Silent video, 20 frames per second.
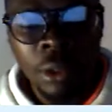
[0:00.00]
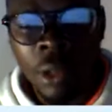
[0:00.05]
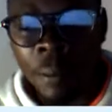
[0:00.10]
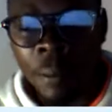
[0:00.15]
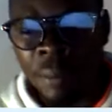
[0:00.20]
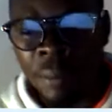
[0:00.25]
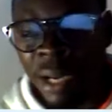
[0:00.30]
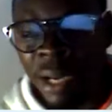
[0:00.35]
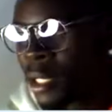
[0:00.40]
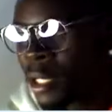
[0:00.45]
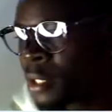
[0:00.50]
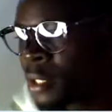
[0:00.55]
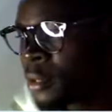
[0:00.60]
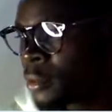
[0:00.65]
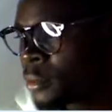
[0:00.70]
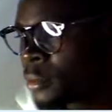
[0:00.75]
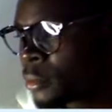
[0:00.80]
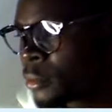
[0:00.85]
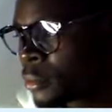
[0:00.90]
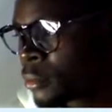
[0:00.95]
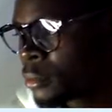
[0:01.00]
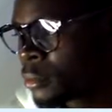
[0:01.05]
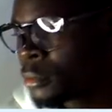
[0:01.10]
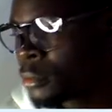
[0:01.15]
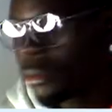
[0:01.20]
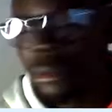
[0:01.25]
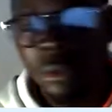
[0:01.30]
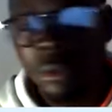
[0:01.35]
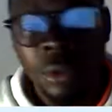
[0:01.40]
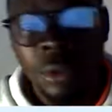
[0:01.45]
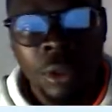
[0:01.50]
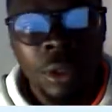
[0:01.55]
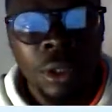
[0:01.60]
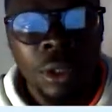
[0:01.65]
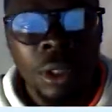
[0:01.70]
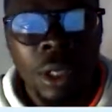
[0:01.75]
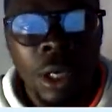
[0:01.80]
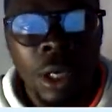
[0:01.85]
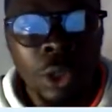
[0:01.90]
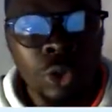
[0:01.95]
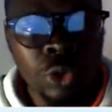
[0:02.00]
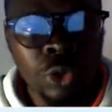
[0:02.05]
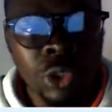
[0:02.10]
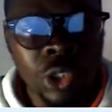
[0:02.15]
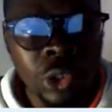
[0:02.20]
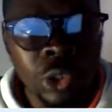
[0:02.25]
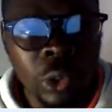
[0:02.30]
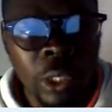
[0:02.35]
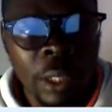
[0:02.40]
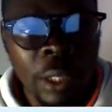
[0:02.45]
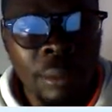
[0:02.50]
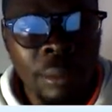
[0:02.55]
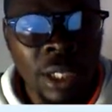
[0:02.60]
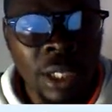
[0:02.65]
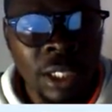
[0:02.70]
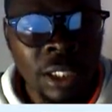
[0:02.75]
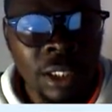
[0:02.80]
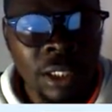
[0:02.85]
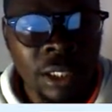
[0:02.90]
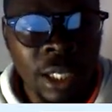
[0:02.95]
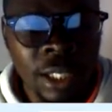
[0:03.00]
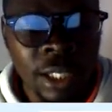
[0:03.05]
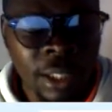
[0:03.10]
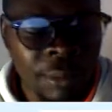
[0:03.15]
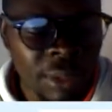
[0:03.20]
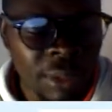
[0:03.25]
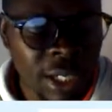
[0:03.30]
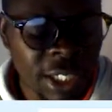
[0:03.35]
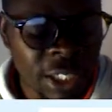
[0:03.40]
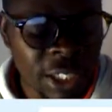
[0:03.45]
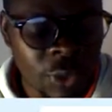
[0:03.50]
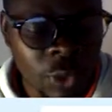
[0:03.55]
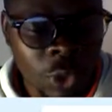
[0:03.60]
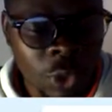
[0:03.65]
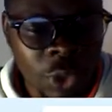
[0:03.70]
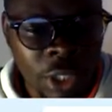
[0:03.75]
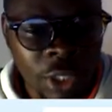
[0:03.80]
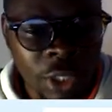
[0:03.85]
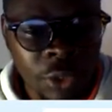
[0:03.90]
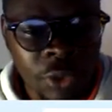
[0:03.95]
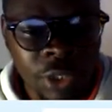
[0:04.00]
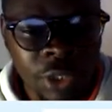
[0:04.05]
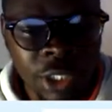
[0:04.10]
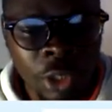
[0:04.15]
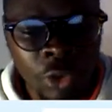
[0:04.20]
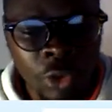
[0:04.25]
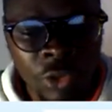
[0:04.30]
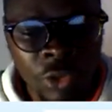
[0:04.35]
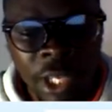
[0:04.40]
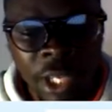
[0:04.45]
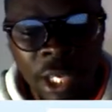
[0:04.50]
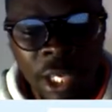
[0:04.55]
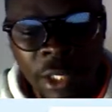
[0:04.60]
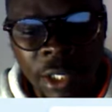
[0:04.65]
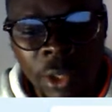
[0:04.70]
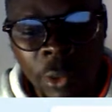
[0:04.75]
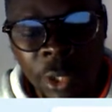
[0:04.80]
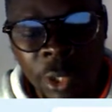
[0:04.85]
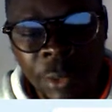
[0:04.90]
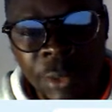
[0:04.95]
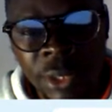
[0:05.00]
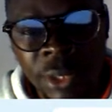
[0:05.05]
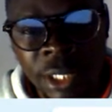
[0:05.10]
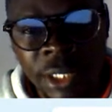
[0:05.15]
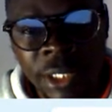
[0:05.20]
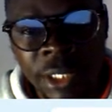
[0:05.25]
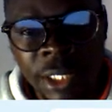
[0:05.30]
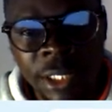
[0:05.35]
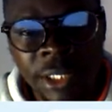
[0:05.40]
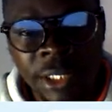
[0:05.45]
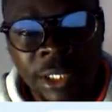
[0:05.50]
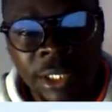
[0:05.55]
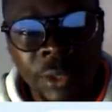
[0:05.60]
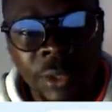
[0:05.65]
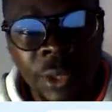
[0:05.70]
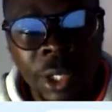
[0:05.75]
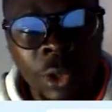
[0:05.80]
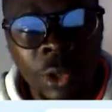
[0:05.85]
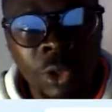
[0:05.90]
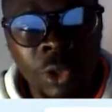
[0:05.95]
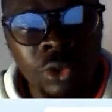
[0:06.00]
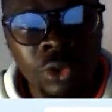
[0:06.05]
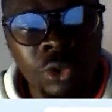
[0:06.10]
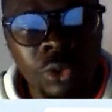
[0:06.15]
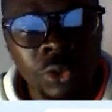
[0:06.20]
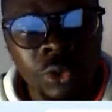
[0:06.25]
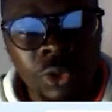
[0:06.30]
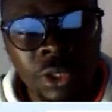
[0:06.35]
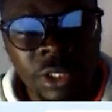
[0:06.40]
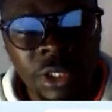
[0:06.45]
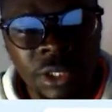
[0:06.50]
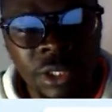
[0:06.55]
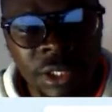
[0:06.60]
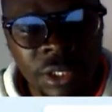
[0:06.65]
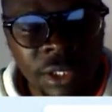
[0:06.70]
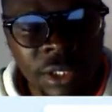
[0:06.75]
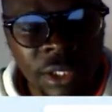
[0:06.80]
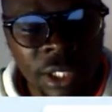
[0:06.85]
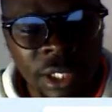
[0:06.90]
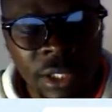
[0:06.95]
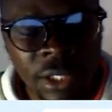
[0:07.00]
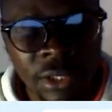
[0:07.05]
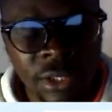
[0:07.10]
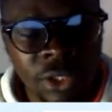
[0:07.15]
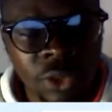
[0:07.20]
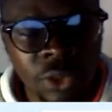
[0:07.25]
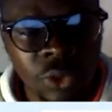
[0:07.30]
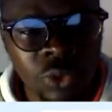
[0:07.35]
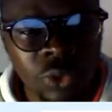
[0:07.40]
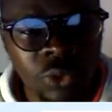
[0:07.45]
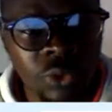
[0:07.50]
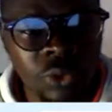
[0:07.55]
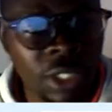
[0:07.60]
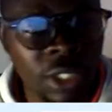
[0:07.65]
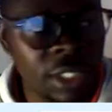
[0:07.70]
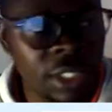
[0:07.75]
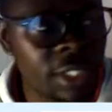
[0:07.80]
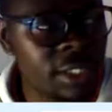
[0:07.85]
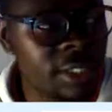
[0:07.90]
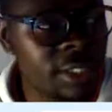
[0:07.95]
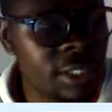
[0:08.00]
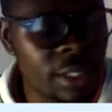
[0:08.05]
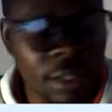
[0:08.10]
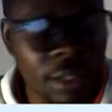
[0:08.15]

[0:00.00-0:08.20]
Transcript: plugin. And the plugin we're going to use here, or the website editor we are going to use in this session today, is